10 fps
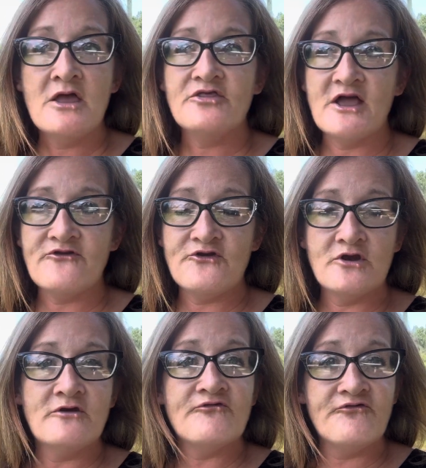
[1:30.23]
that
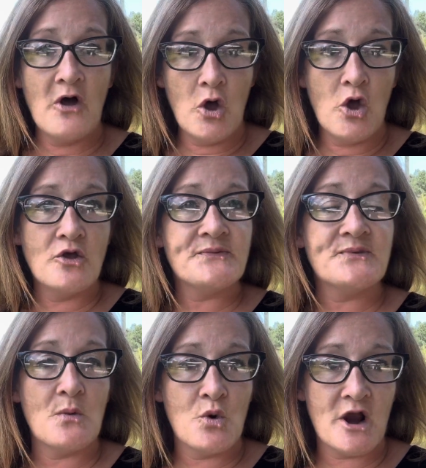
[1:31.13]
should fall
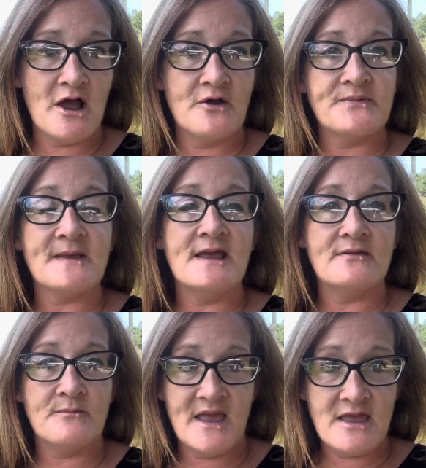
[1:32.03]
somewhere else
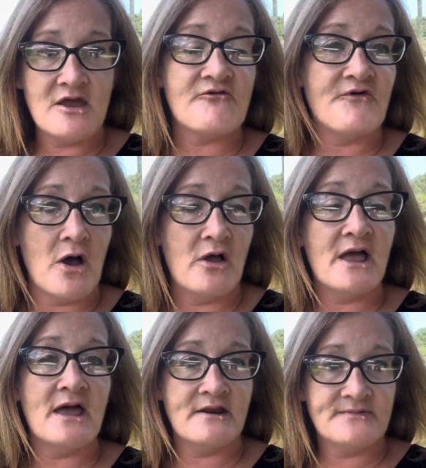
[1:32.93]
and making it fall
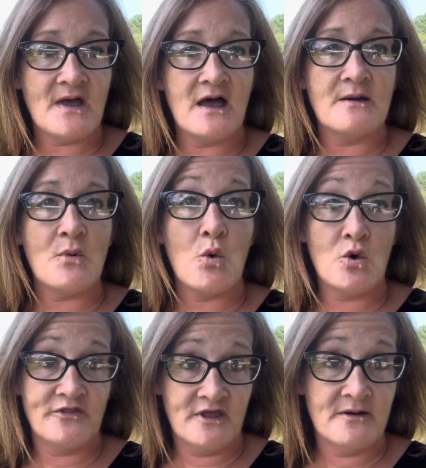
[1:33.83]
ahead of time
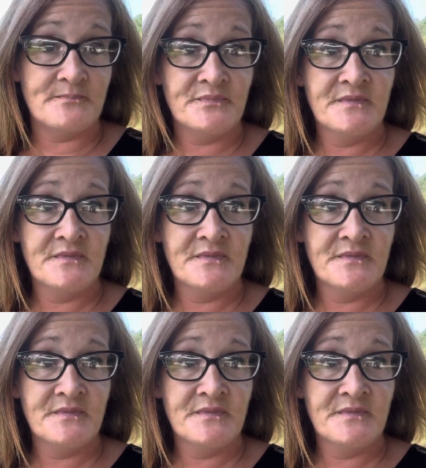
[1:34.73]
on them.